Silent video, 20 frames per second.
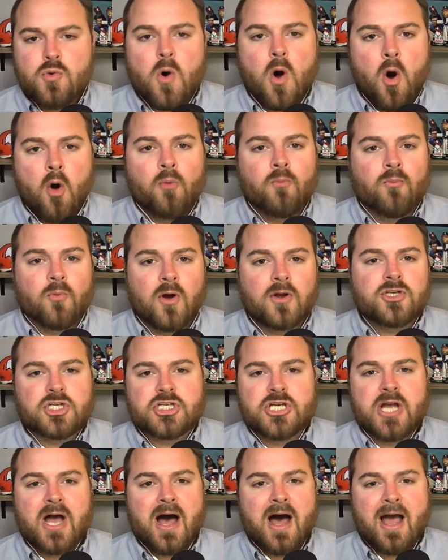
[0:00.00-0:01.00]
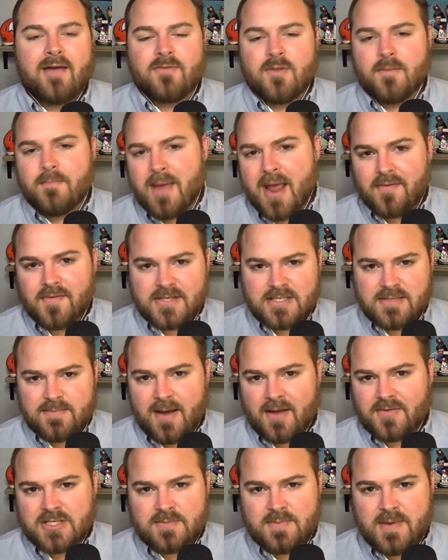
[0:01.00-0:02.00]
home runs shy of the man that's
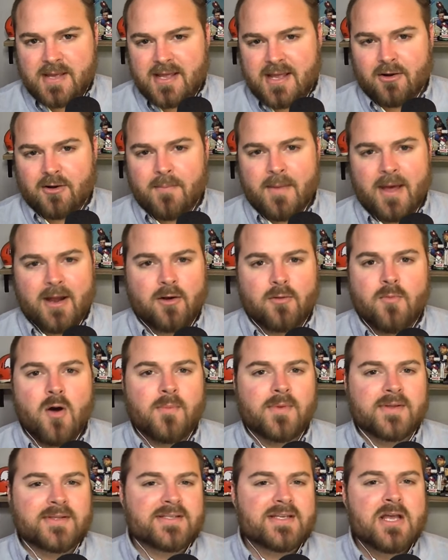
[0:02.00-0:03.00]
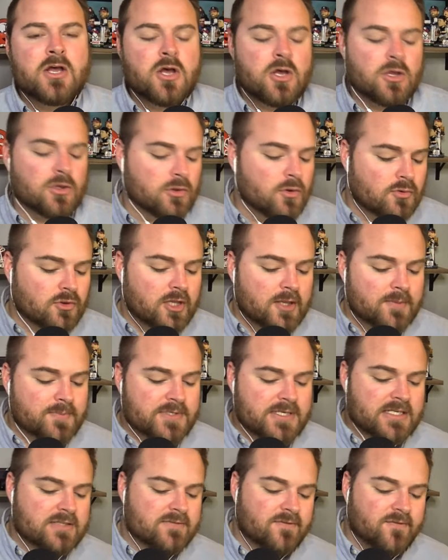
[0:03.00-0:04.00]
about to speak here in a matter of moments. Luc
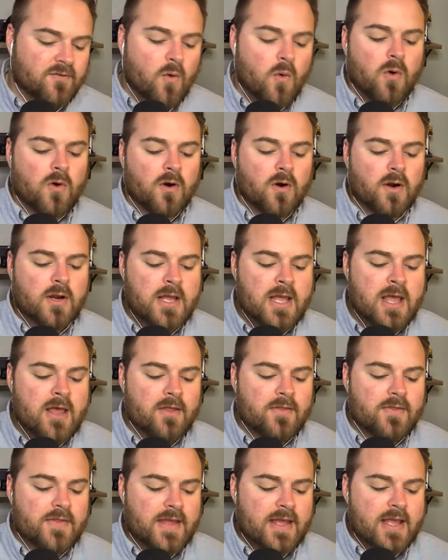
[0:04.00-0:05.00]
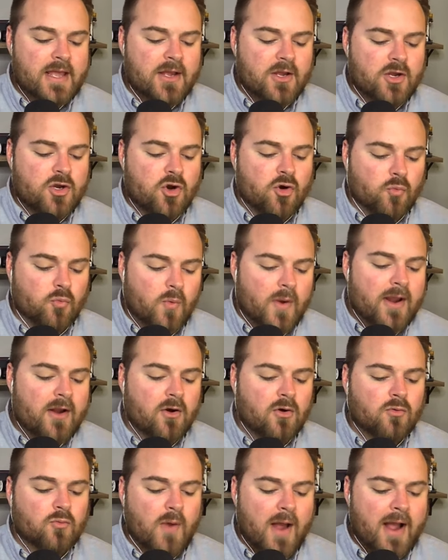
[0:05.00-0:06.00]
Lipcius for the career
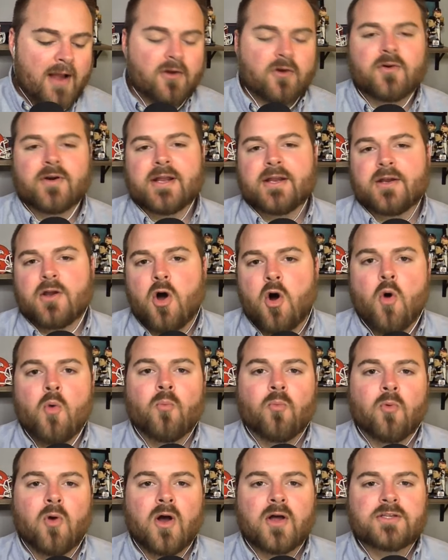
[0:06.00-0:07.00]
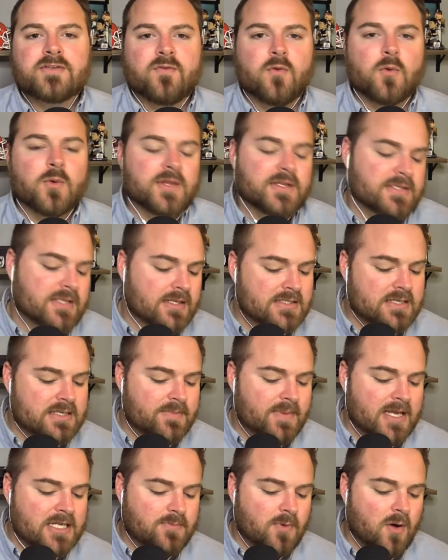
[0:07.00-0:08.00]
record in home runs for the Tennessee
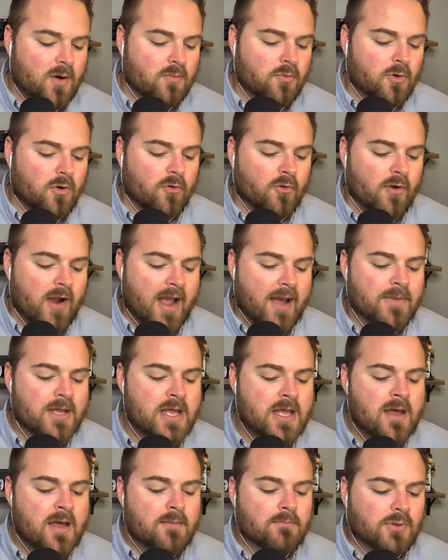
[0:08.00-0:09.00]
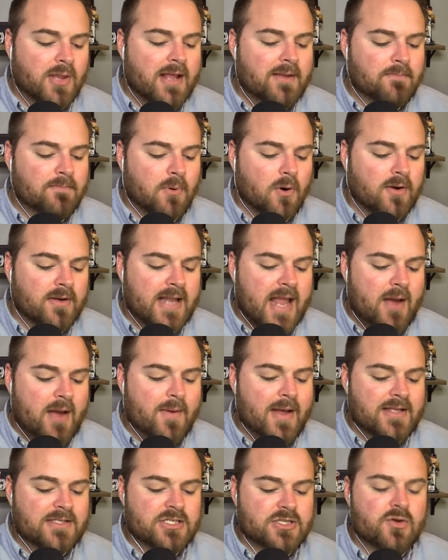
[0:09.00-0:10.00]
baseball program. Blake Burke now
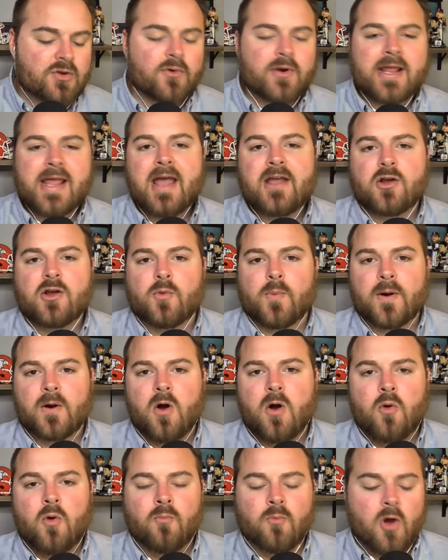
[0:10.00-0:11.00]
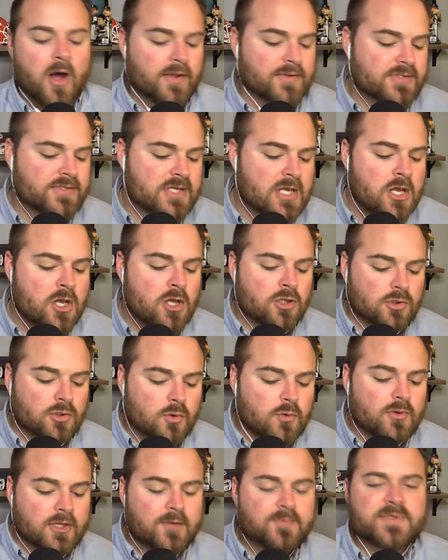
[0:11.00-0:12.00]
has 38 career home runs.
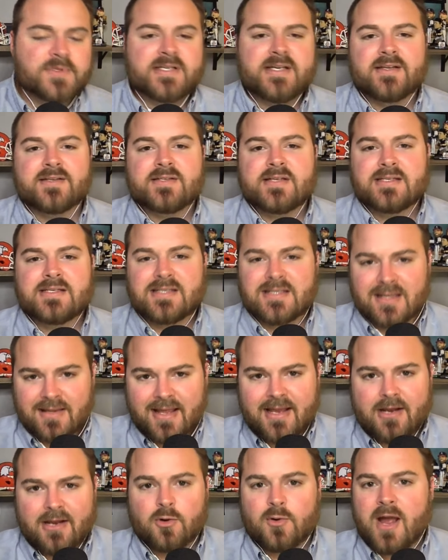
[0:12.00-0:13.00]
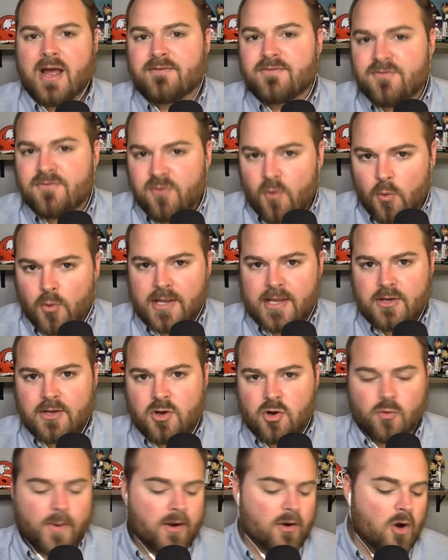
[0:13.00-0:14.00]
Luc Lipcius is the leader at 40
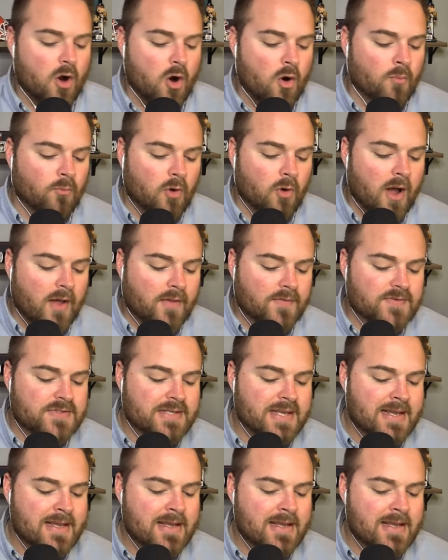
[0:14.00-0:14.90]
career home runs.